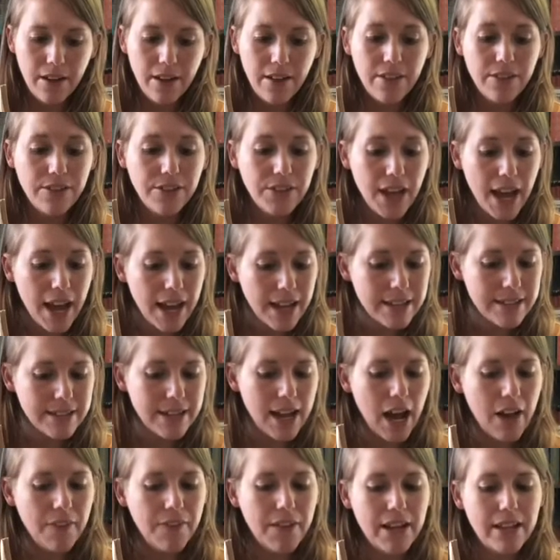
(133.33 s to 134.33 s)
That's
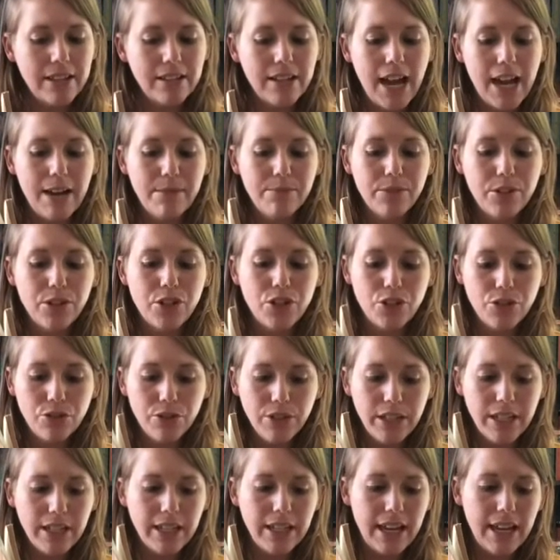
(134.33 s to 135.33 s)
how they climbed the
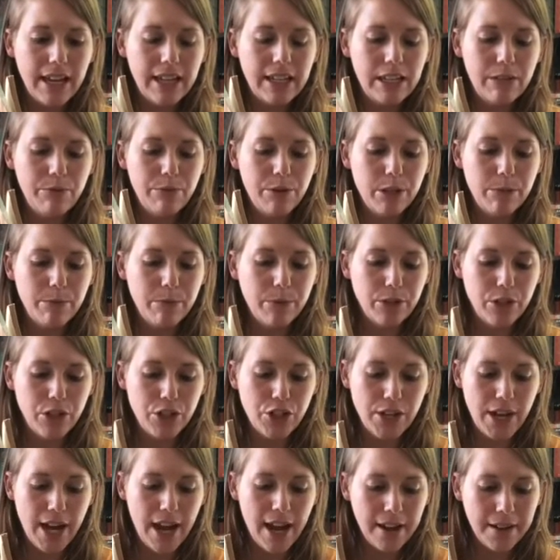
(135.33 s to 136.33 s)
tree, Annie whispered to
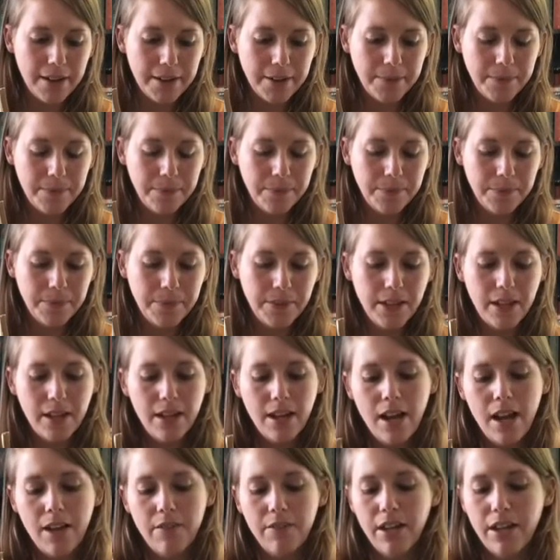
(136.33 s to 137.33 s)
Jack.
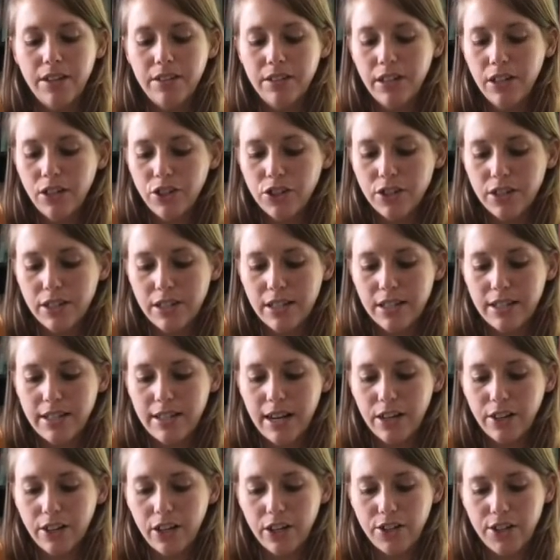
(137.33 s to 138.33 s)
The ninjas
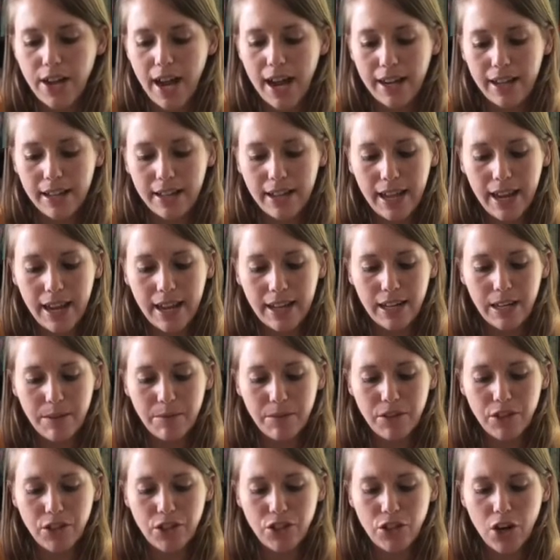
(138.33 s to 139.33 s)
stared at Jack and Annie
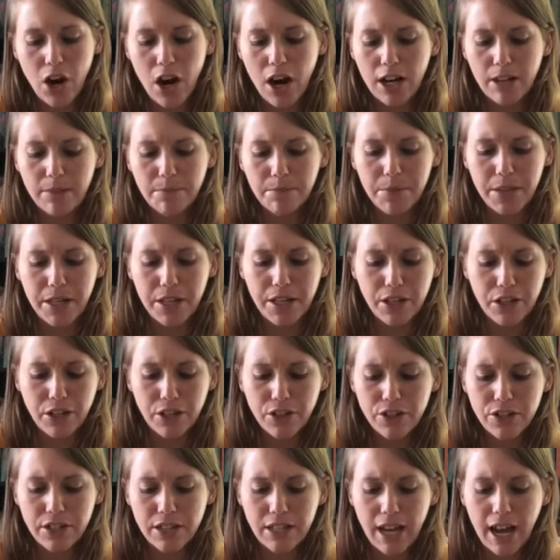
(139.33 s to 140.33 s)
with dark,
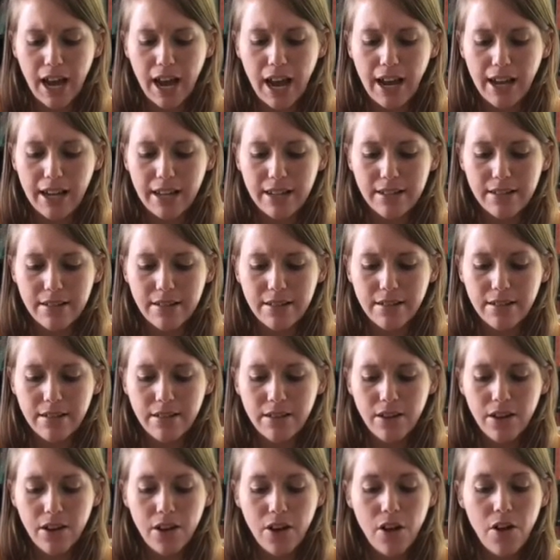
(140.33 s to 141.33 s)
piercing eyes.
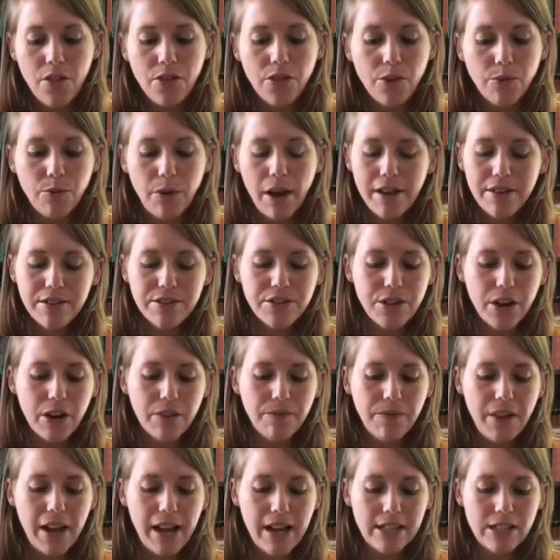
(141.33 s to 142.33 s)
The rest of their
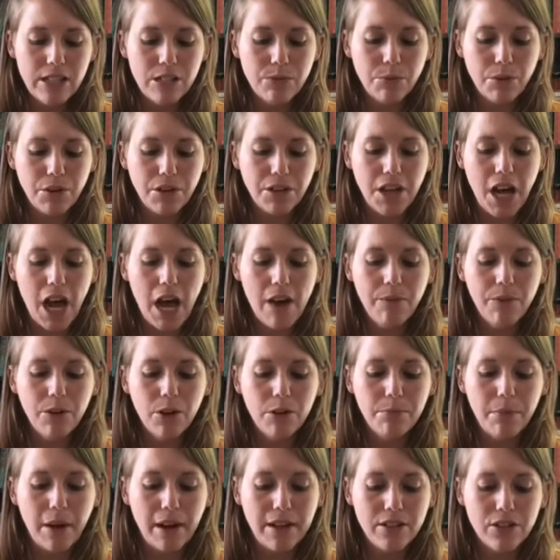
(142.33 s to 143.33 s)
faces were
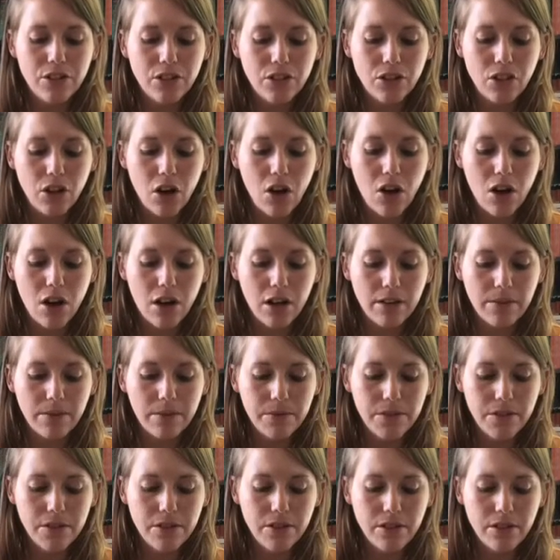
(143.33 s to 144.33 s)
covered by
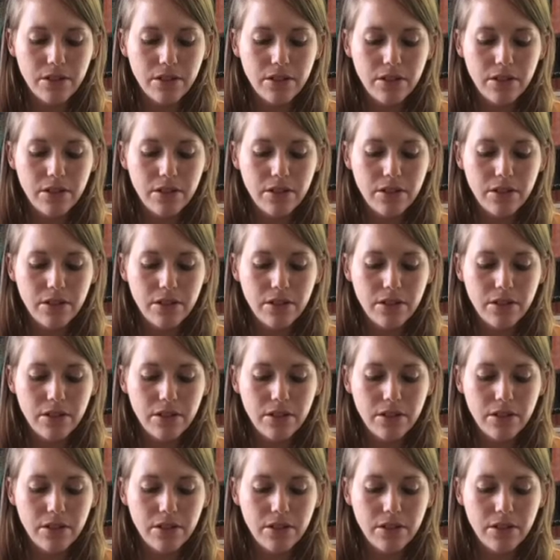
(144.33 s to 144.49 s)
scarves.